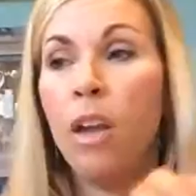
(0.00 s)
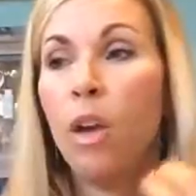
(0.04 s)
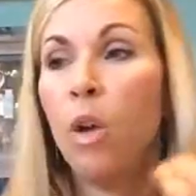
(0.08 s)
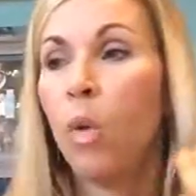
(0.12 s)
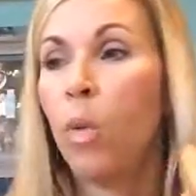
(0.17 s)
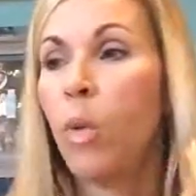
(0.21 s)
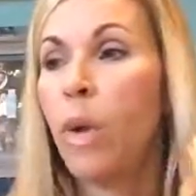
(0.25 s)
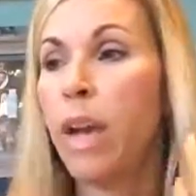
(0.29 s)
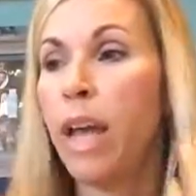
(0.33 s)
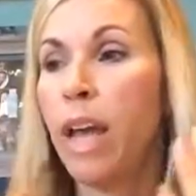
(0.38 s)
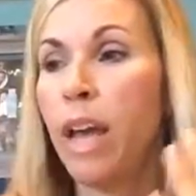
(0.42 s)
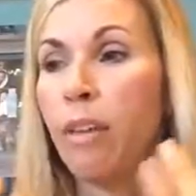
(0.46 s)

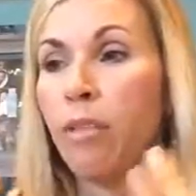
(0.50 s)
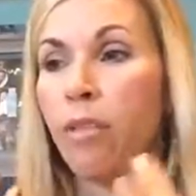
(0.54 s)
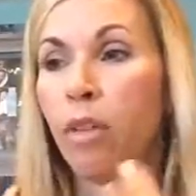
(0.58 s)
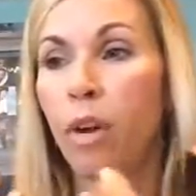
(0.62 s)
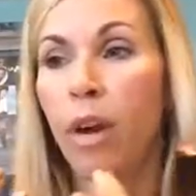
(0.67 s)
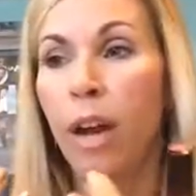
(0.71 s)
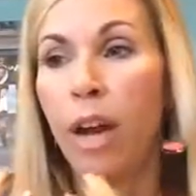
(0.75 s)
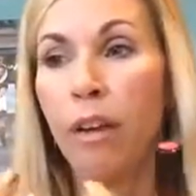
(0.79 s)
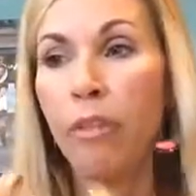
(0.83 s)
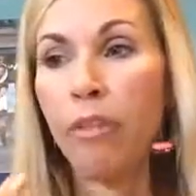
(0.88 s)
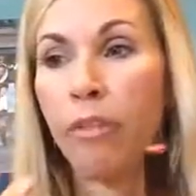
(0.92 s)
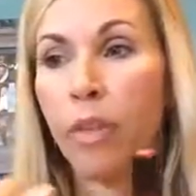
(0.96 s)
whenever
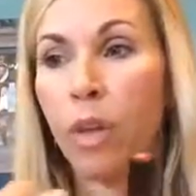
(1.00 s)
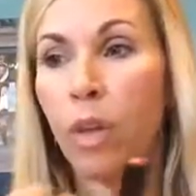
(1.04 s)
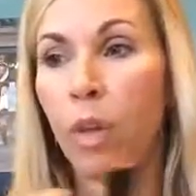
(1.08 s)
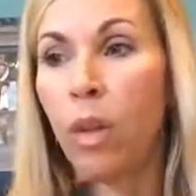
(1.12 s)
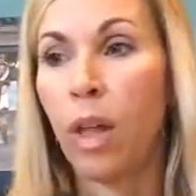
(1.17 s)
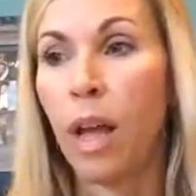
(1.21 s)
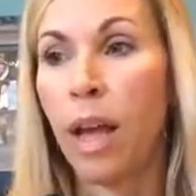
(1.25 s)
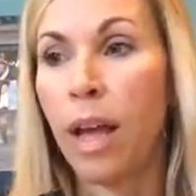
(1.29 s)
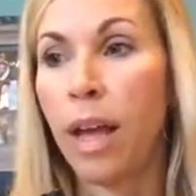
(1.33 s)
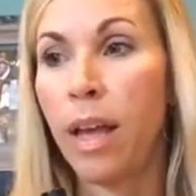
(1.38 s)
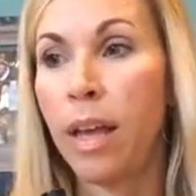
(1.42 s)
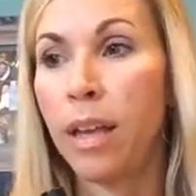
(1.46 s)
I feel
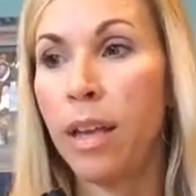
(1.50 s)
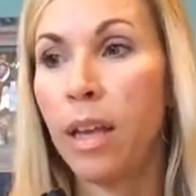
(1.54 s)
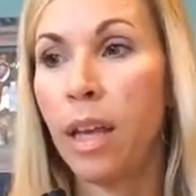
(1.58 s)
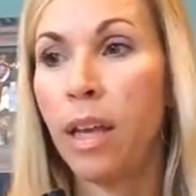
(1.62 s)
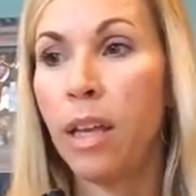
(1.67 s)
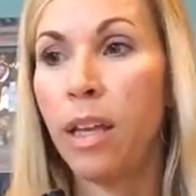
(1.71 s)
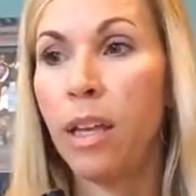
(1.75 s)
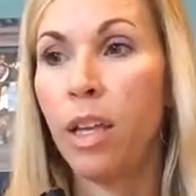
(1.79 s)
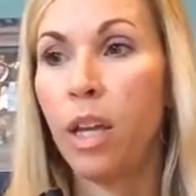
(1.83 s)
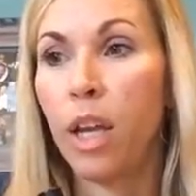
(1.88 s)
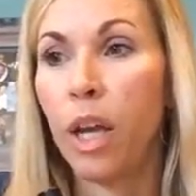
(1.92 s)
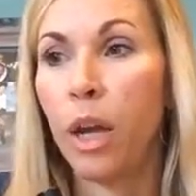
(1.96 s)
like
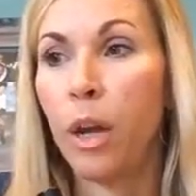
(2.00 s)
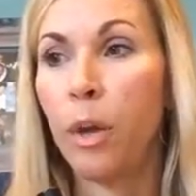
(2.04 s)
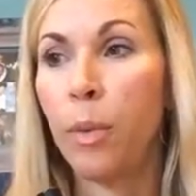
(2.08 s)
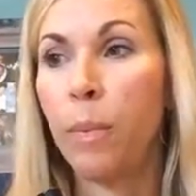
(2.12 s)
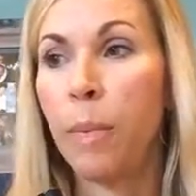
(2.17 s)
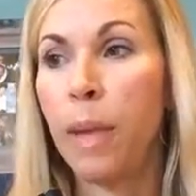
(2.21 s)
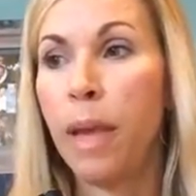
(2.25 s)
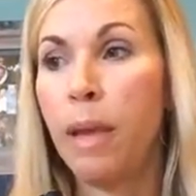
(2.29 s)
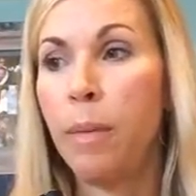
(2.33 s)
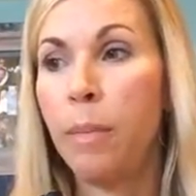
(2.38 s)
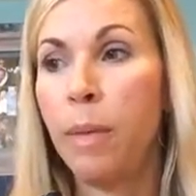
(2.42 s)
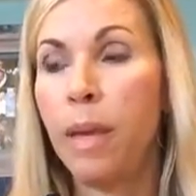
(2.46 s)

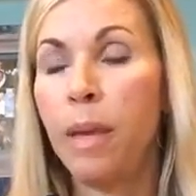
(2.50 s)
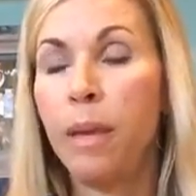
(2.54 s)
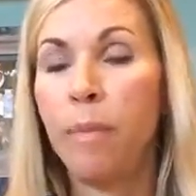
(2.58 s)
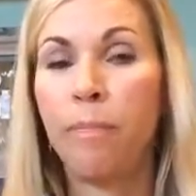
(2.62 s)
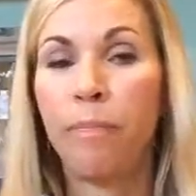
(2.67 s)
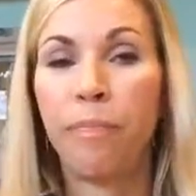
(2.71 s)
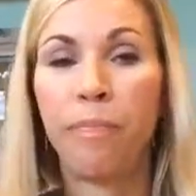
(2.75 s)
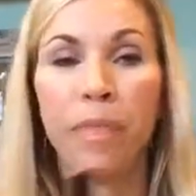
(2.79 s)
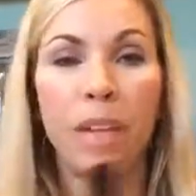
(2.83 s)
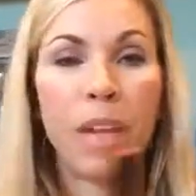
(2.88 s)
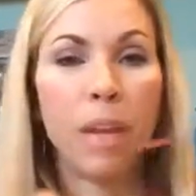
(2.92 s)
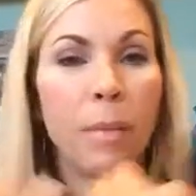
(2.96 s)
maybe
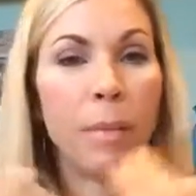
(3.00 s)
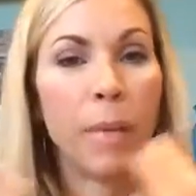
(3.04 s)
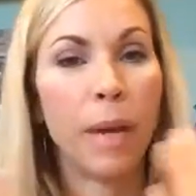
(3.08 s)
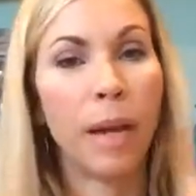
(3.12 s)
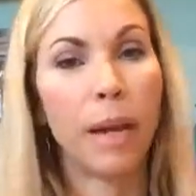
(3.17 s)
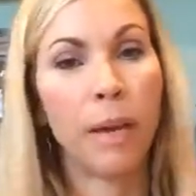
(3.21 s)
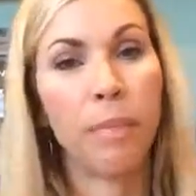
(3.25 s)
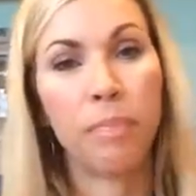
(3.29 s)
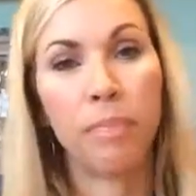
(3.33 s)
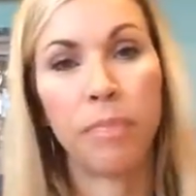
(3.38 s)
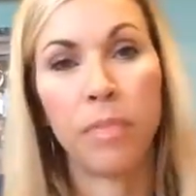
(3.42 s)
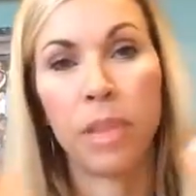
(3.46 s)

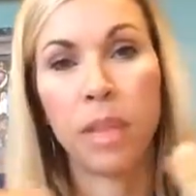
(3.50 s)
my